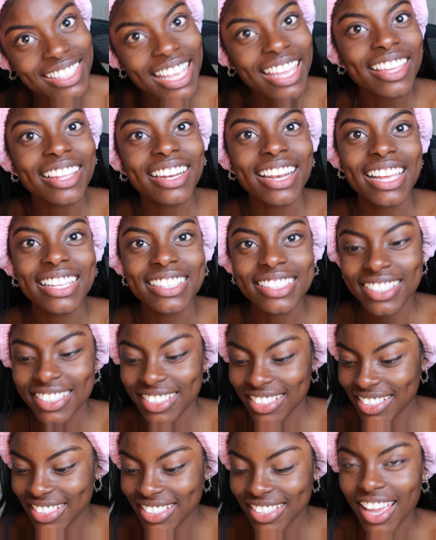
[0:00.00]
second
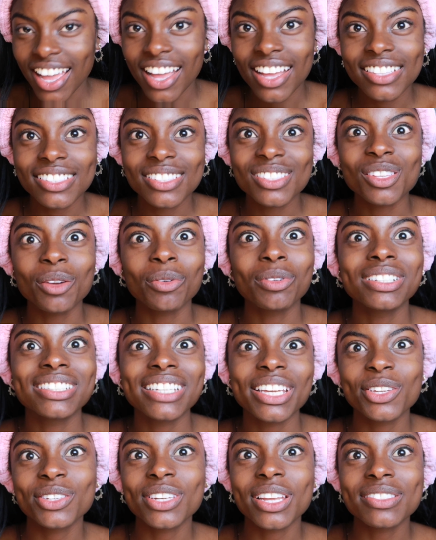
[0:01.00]
cleanse. So I'm gonna
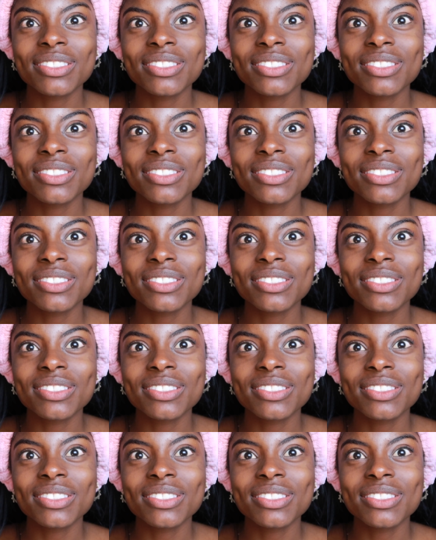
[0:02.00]
take you